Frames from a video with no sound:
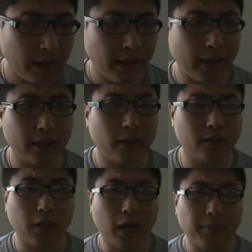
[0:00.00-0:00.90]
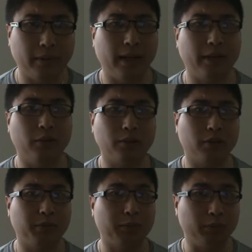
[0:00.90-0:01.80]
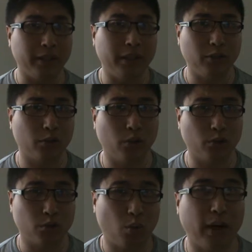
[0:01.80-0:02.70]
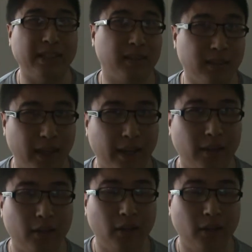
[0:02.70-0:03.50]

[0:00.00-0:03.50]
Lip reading: And on top of that, you also have to be reading your goals twice a day.